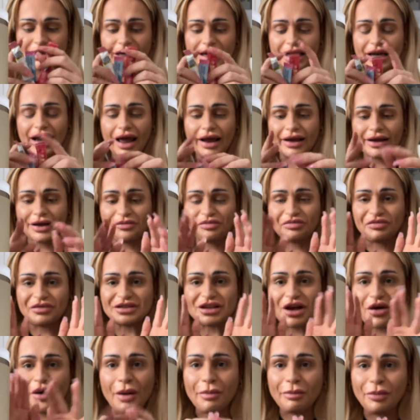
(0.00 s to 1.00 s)
Like,
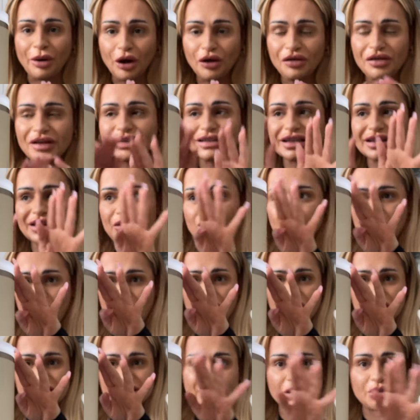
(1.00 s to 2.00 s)
so I put this in the
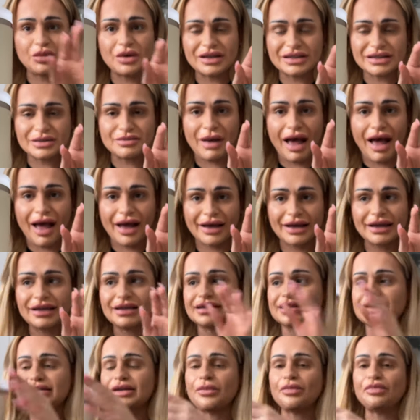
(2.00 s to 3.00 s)
water with some
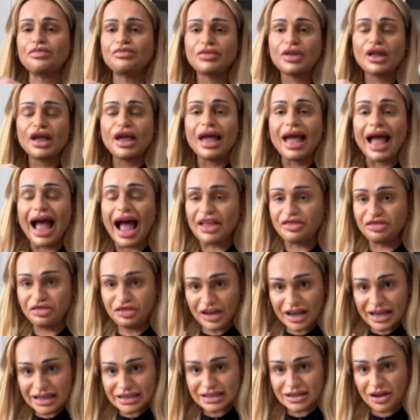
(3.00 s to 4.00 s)
ice. And
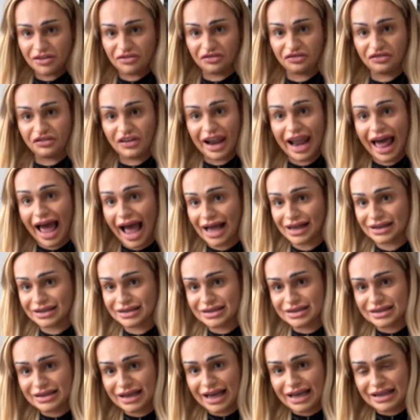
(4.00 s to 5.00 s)
this
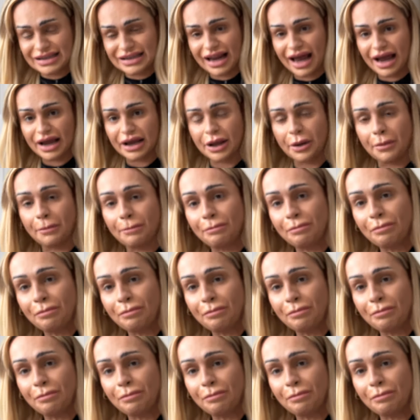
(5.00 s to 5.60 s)
flask is like...